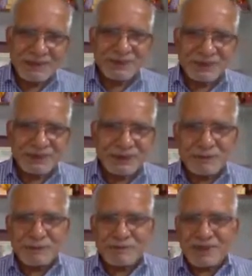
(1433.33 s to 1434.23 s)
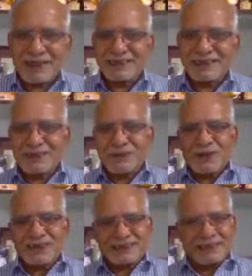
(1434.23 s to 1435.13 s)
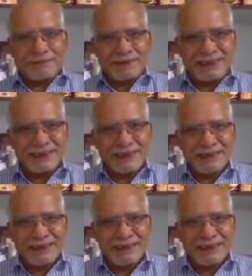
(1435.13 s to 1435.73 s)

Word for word: for the Nobel Prize award ceremony.